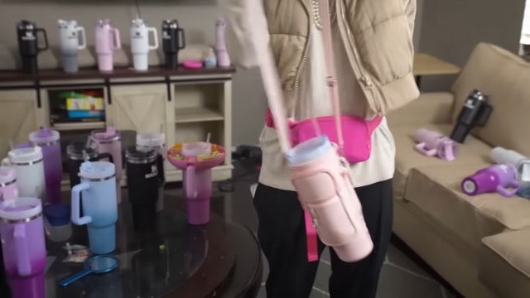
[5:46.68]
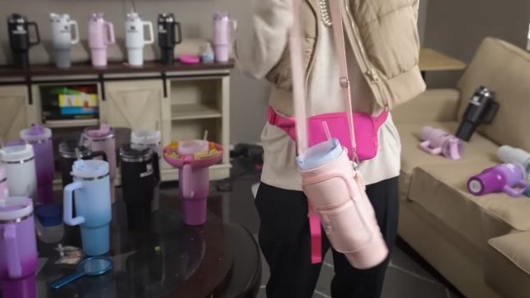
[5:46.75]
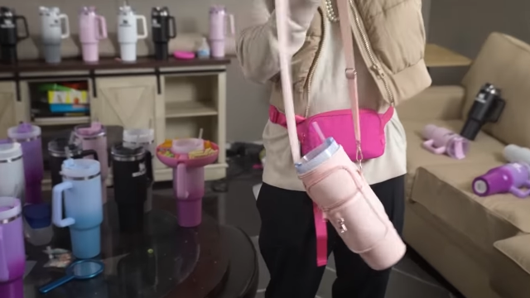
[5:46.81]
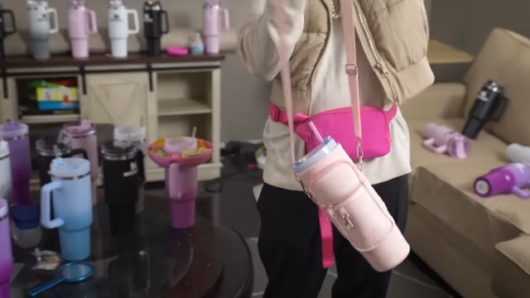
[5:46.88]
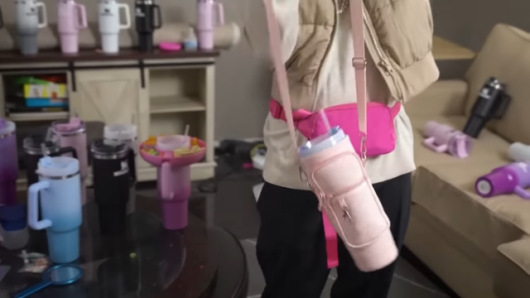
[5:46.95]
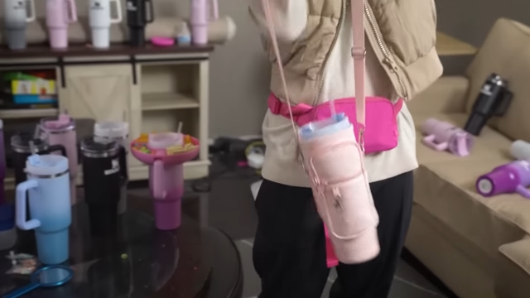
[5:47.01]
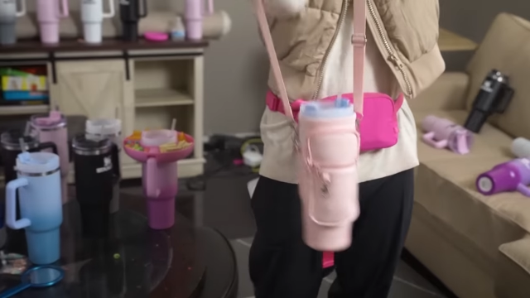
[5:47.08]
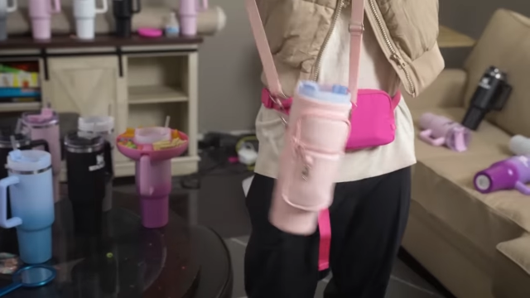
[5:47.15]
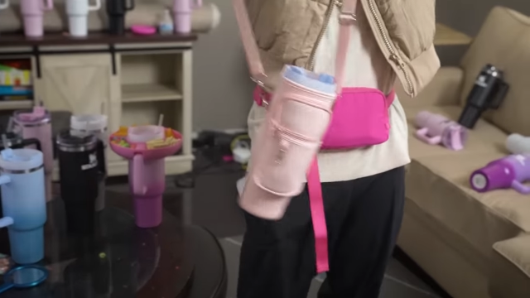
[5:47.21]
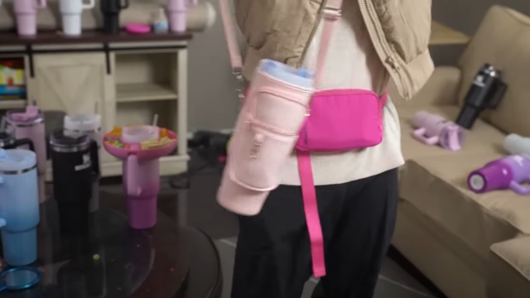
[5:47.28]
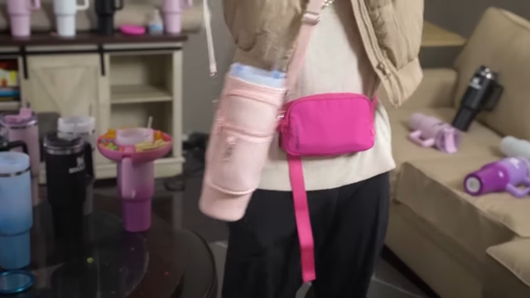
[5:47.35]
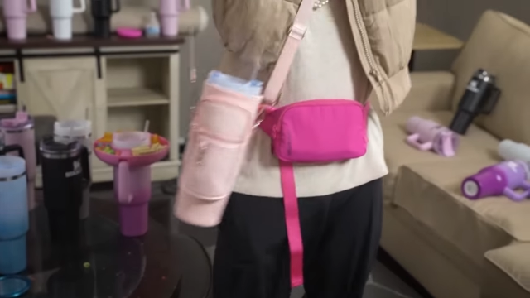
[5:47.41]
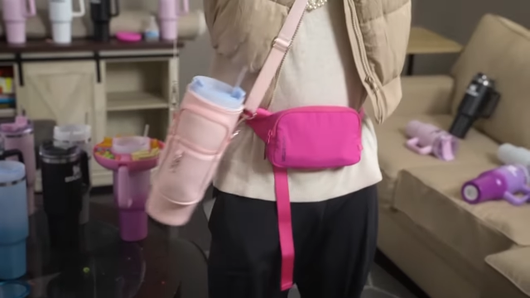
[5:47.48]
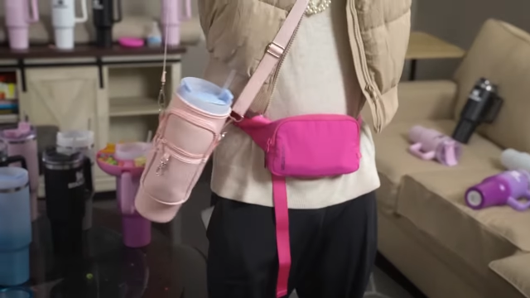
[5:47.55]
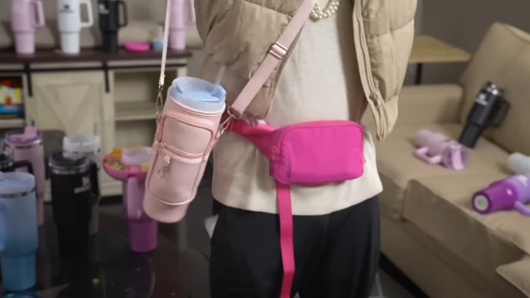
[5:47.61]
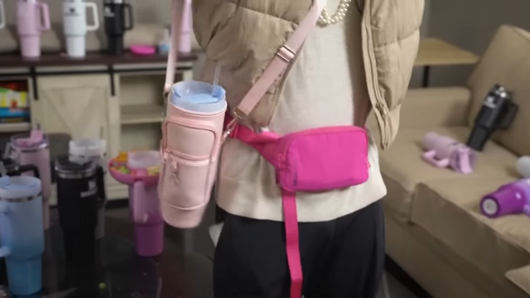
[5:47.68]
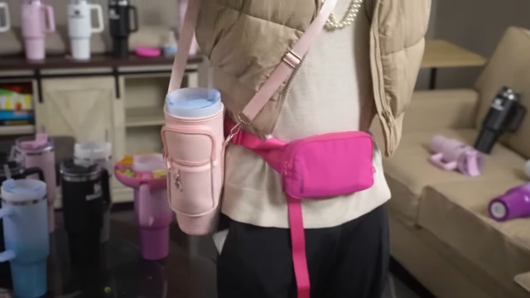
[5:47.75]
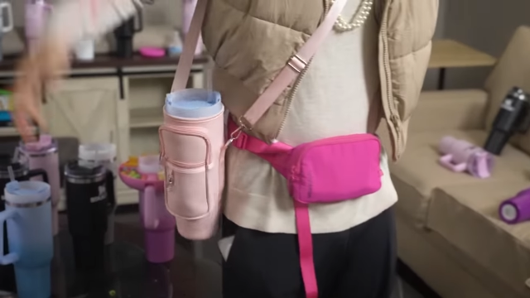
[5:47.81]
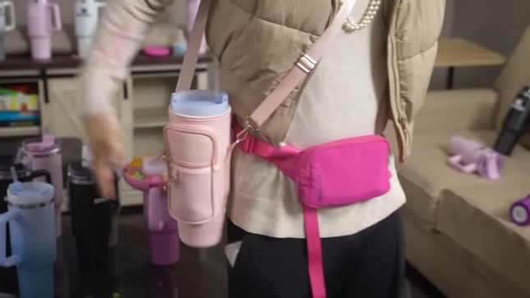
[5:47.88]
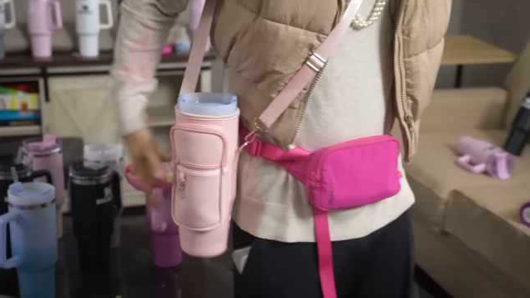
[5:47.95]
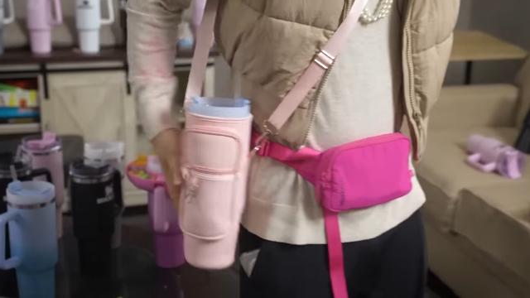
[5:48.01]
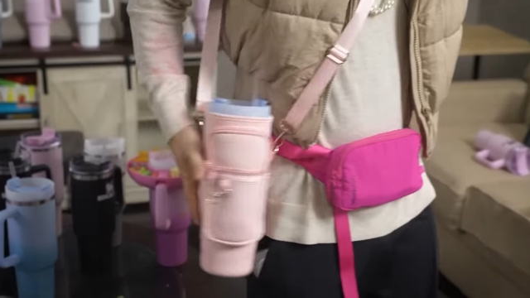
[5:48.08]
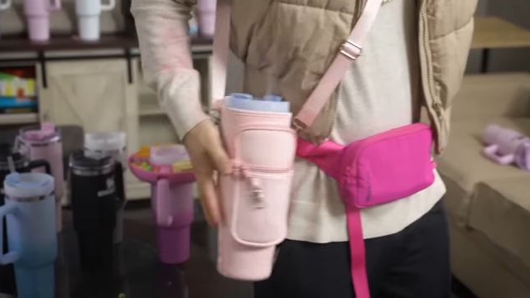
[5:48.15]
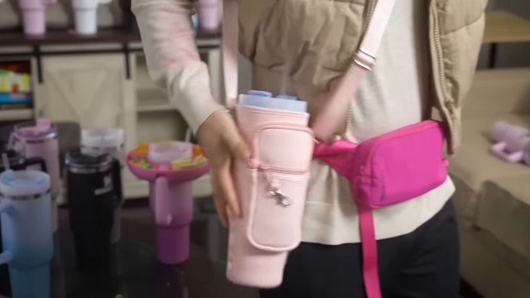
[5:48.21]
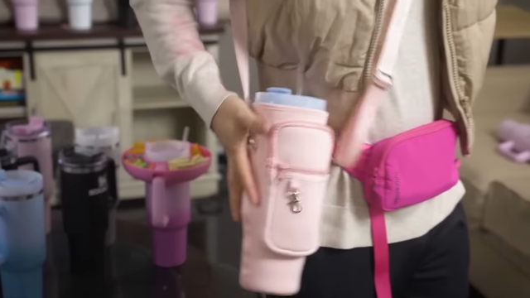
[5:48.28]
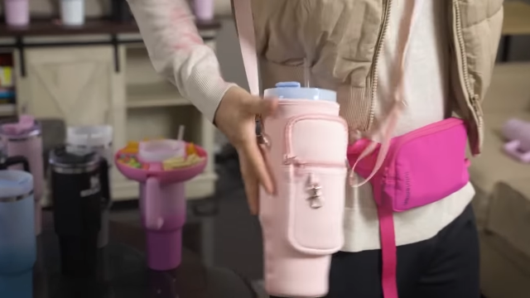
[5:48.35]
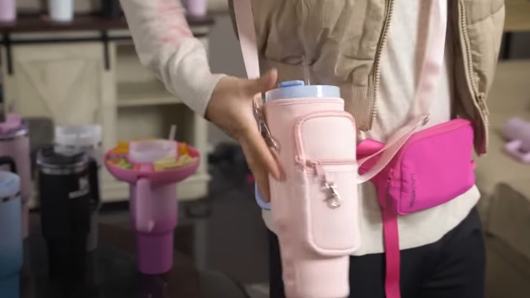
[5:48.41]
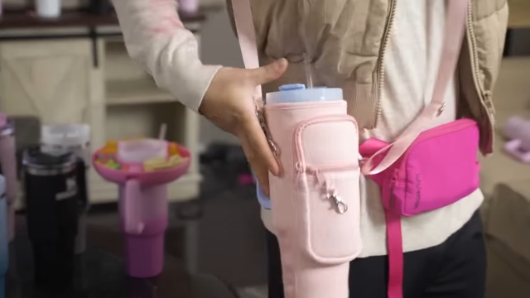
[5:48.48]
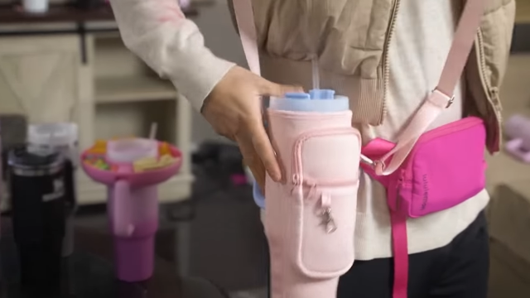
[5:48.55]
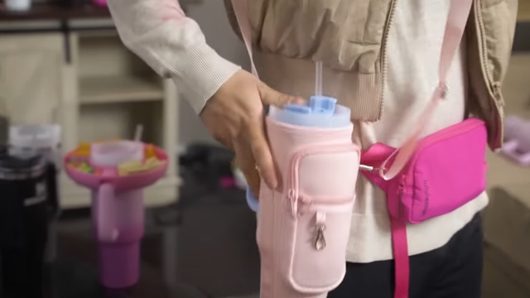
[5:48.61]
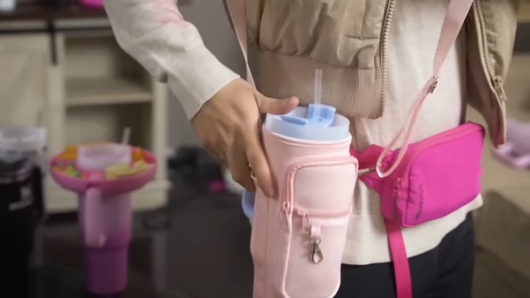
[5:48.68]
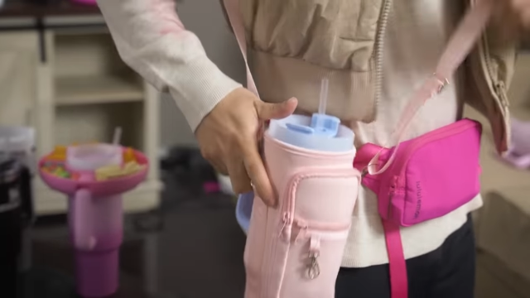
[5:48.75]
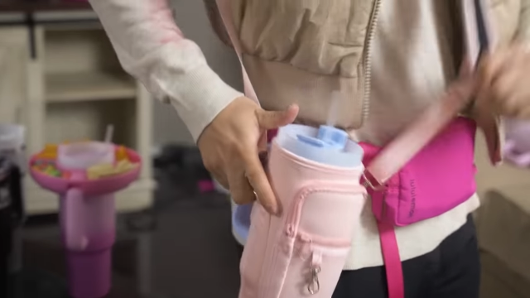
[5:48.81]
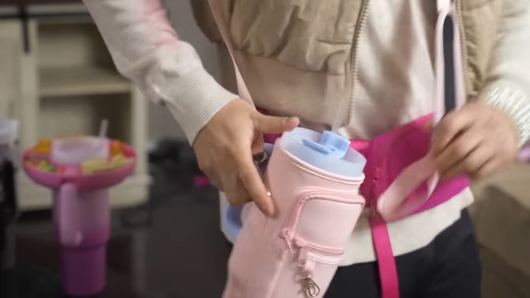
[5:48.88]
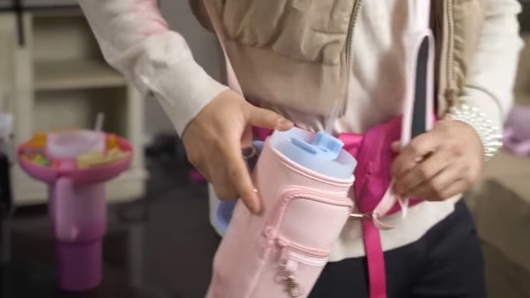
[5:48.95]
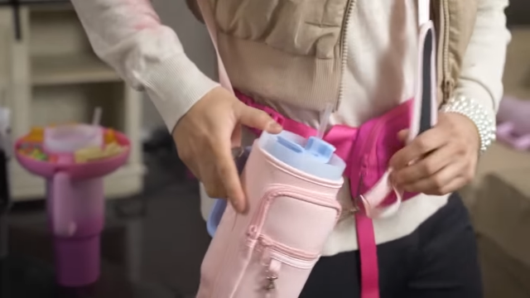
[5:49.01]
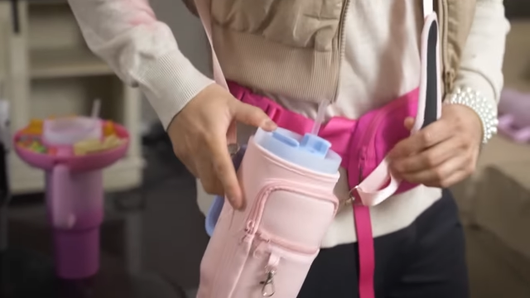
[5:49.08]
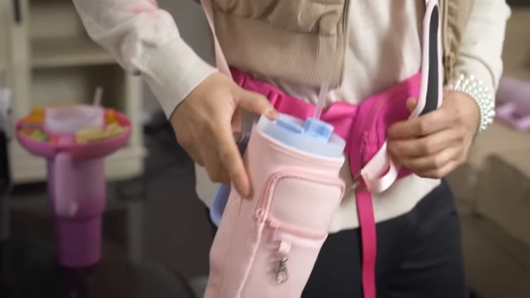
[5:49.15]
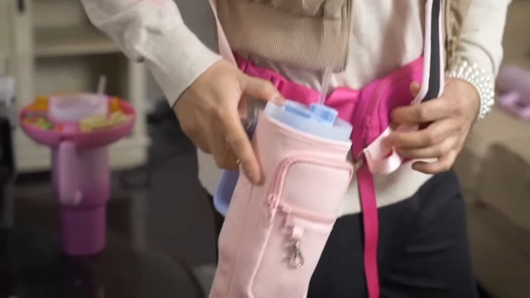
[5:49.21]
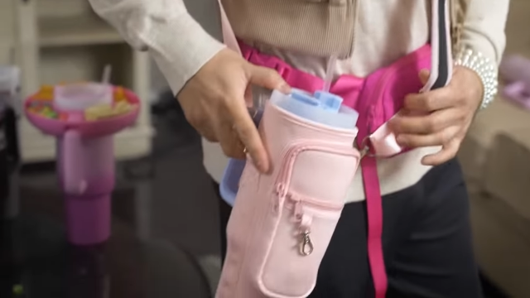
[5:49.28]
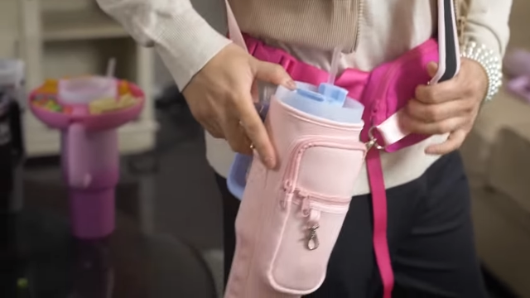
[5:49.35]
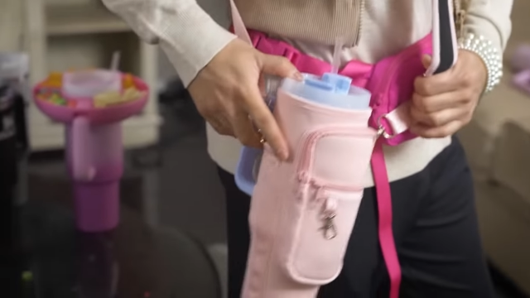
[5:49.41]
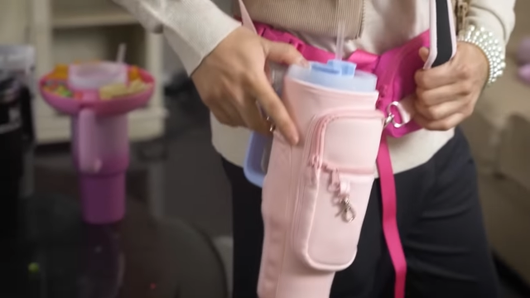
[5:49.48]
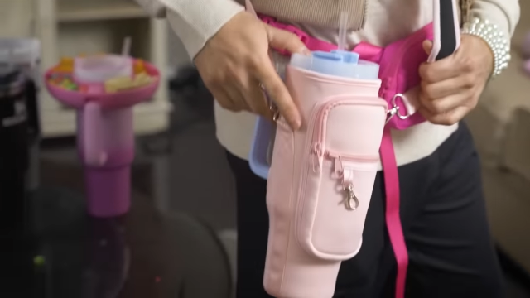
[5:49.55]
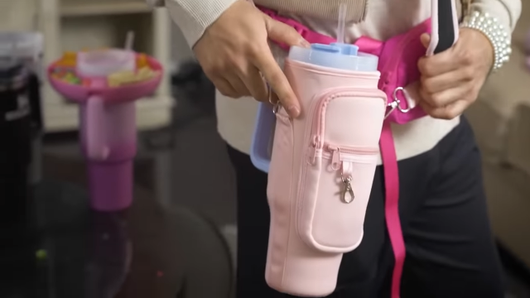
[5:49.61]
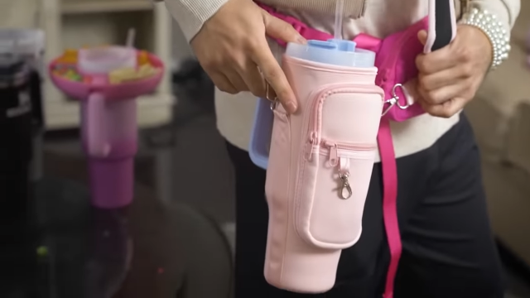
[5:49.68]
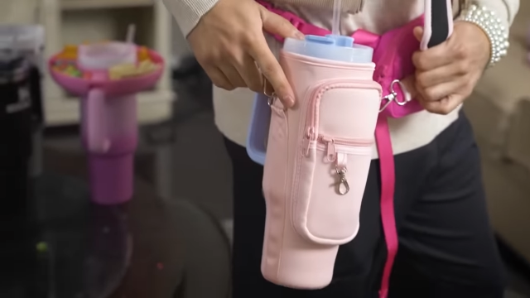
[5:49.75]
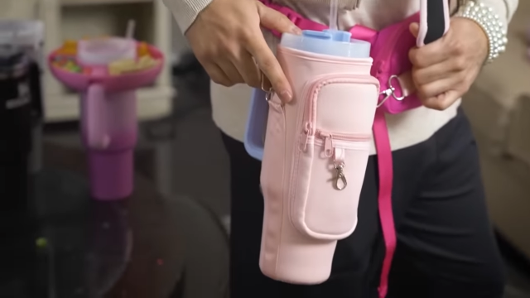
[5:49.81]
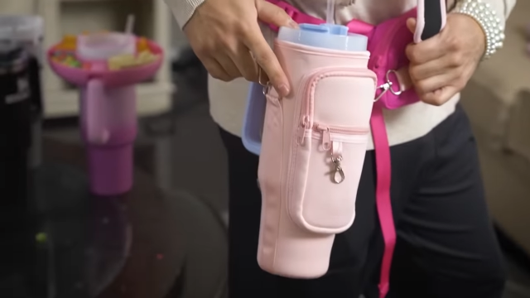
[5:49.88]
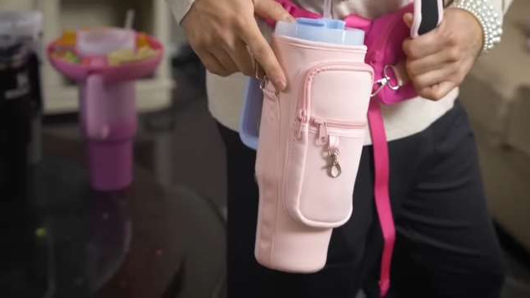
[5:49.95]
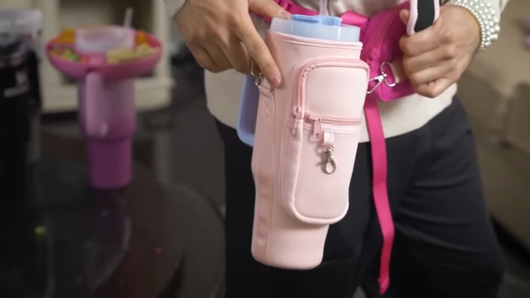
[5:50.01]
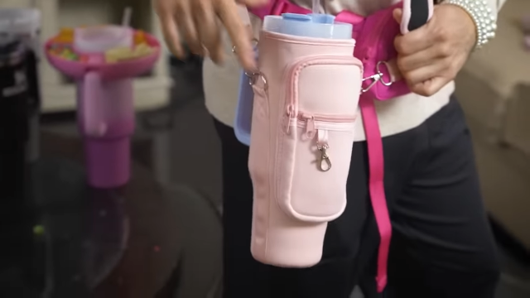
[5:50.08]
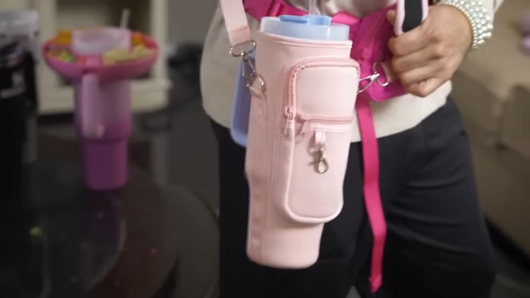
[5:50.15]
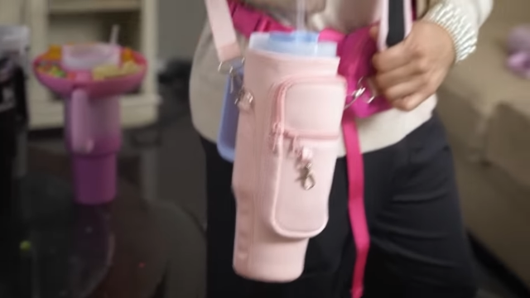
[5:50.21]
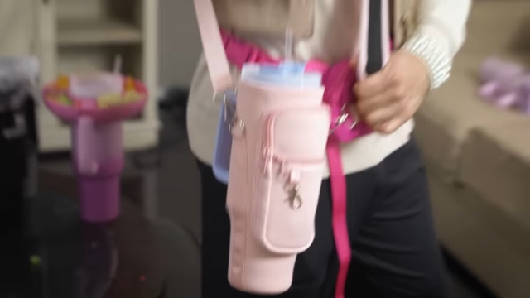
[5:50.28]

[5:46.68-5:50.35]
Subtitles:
No face is visible, so there are no lips to read.